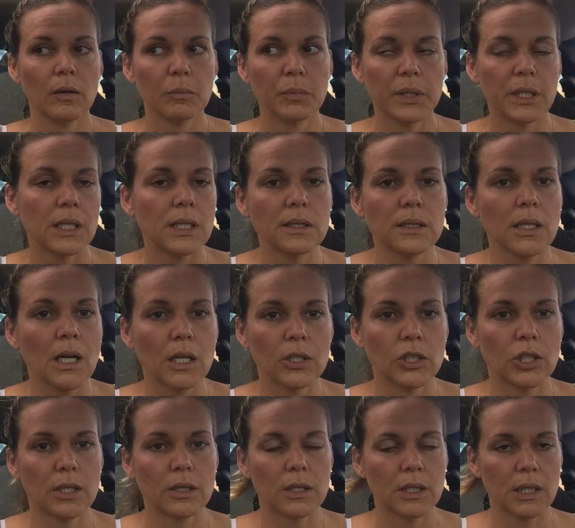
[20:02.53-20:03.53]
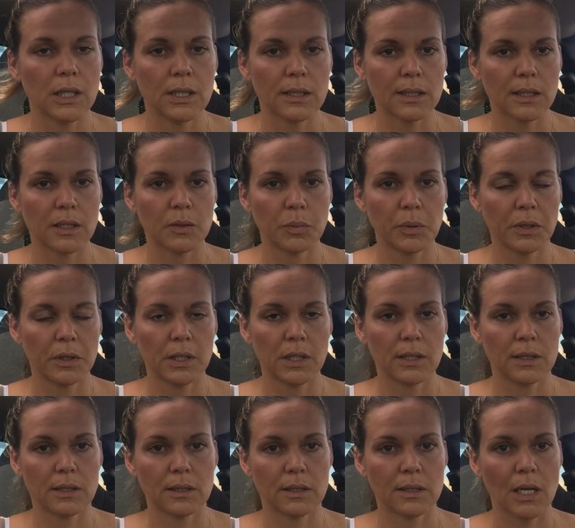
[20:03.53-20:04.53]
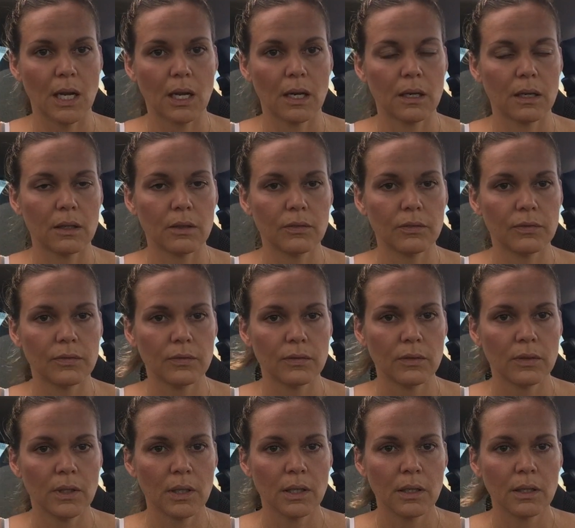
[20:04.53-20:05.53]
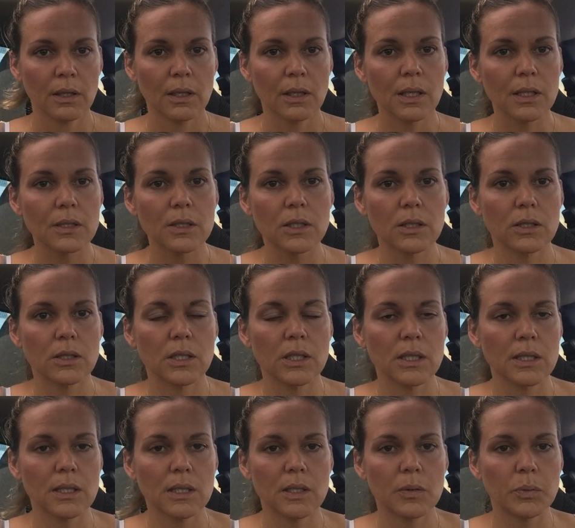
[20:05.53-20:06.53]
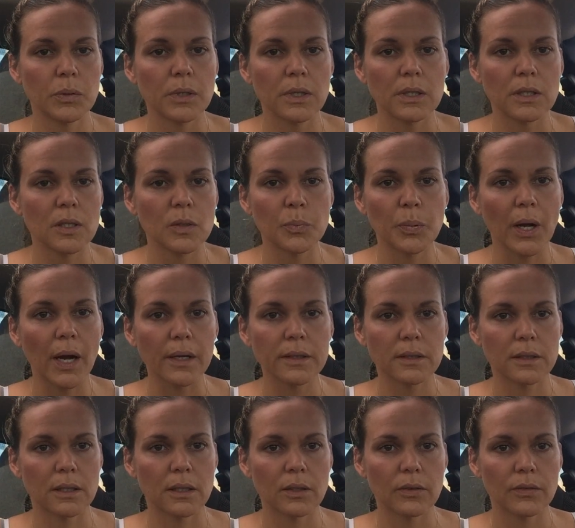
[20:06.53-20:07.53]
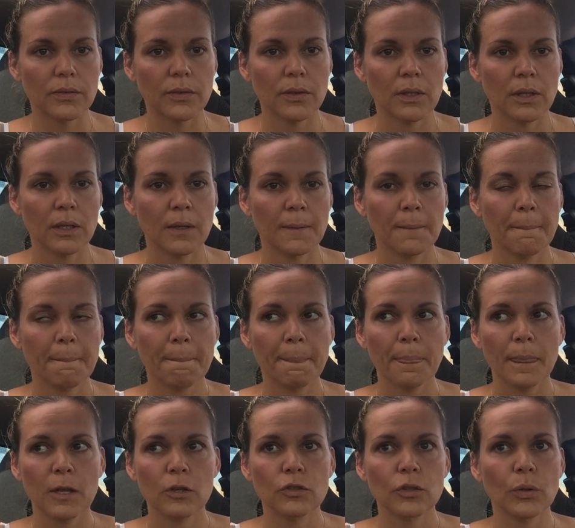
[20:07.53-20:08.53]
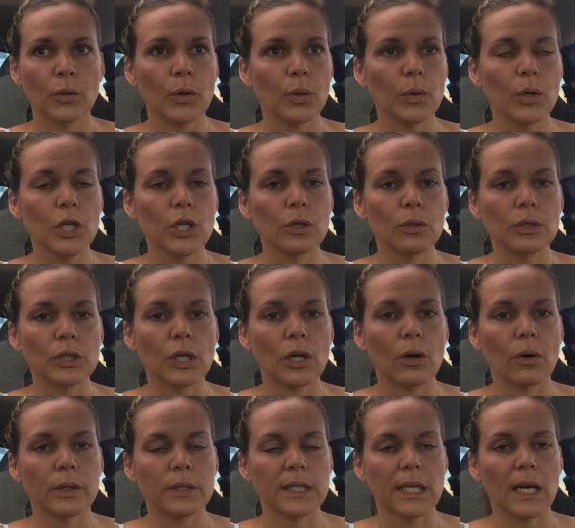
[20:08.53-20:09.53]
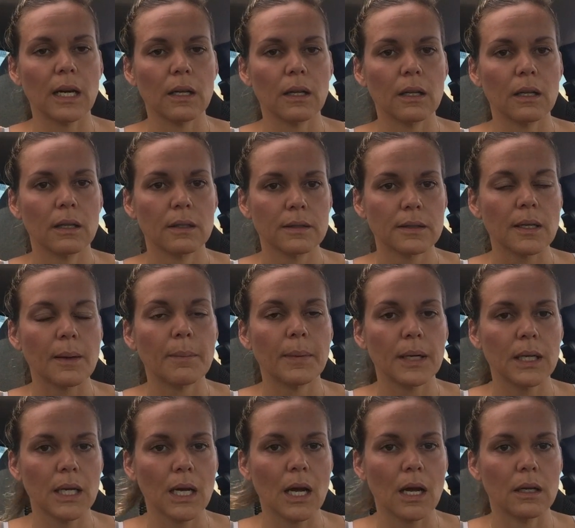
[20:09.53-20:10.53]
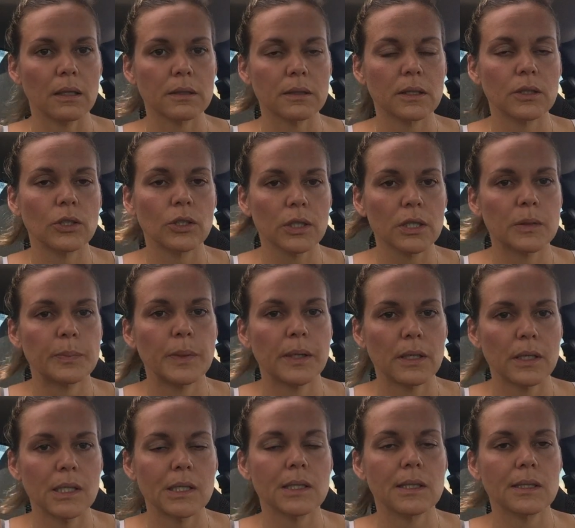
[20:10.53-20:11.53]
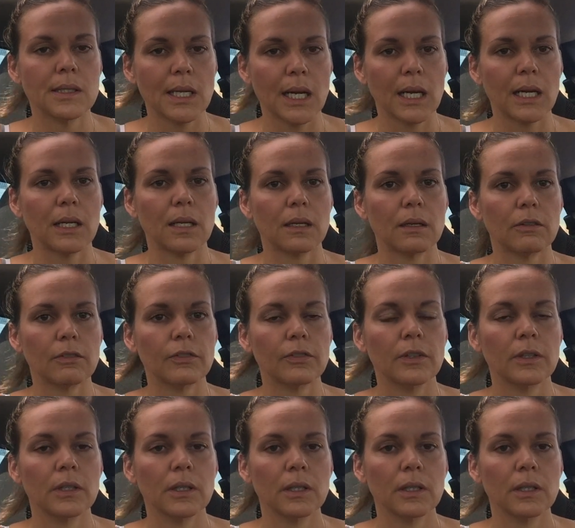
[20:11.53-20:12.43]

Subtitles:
But he's not judging his experience as negative. He's judging his experience as positive. So who are you to go and tell somebody else that your experience is negative?